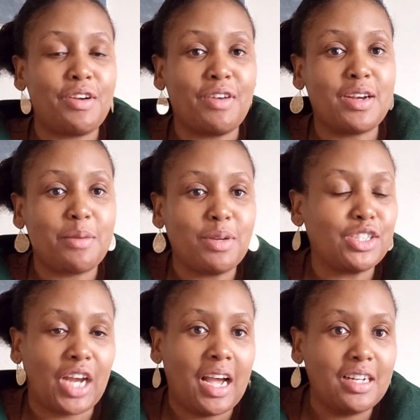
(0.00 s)
I find a
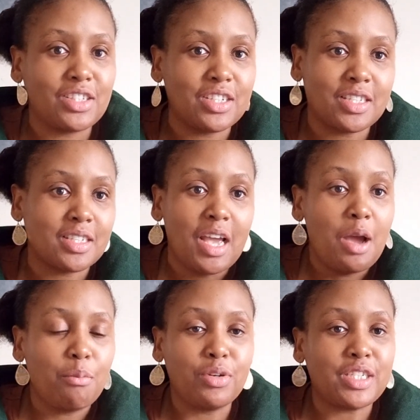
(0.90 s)
picture, I'll just
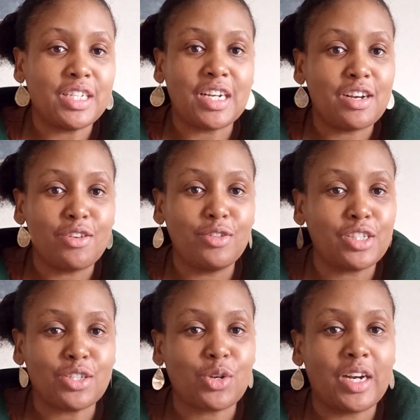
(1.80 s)
put it and you're
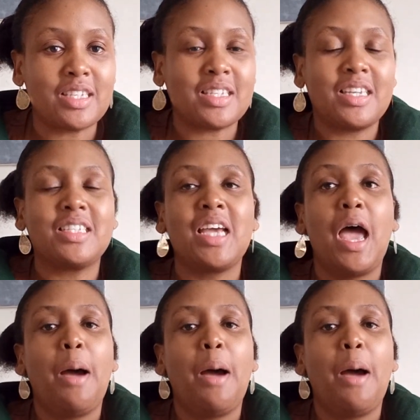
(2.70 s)
just gonna see it.